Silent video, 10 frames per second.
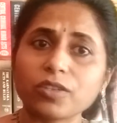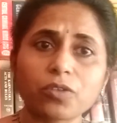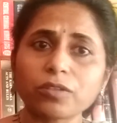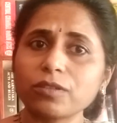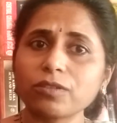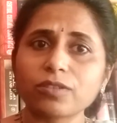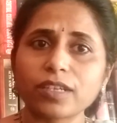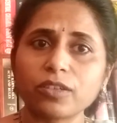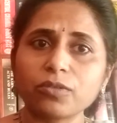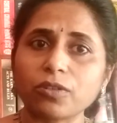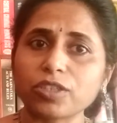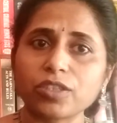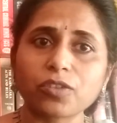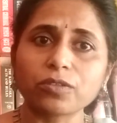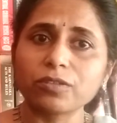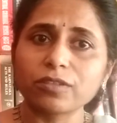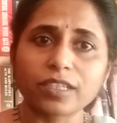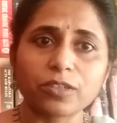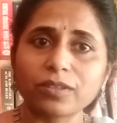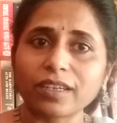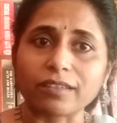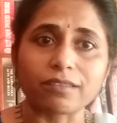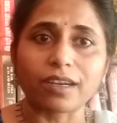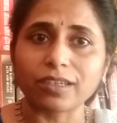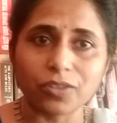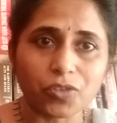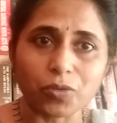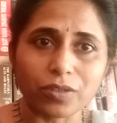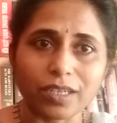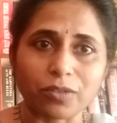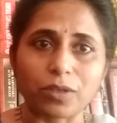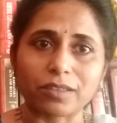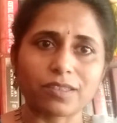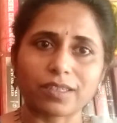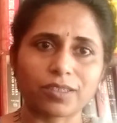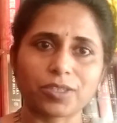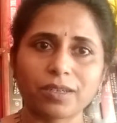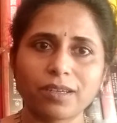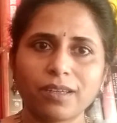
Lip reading: He's not going to tell you, or she's not going to tell you the entire story at one stage.